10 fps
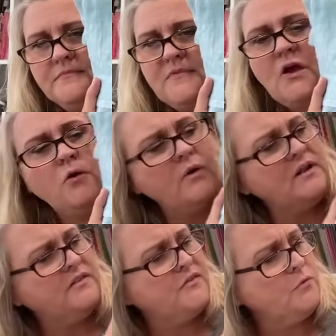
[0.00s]
Oh,
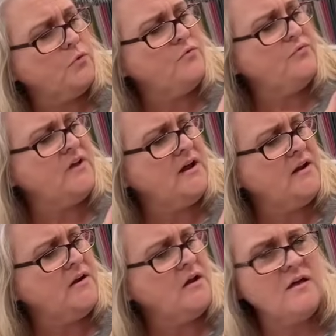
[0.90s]
and the roof
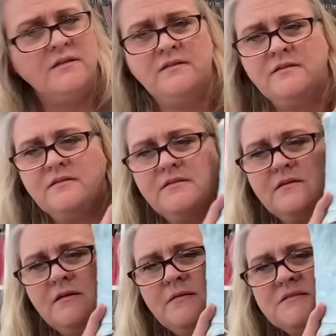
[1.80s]
line on
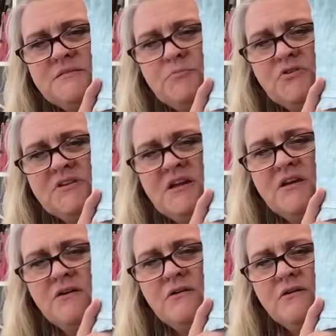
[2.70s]
this building
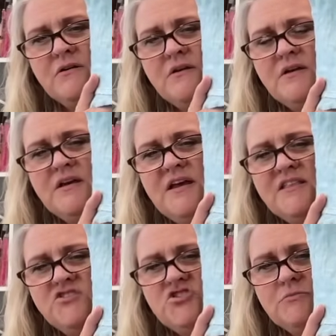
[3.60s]
here, and
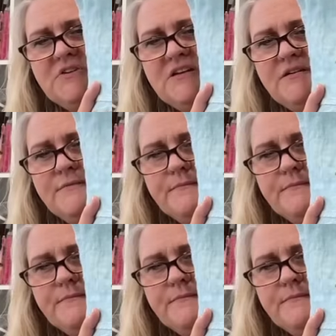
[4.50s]
the chimney.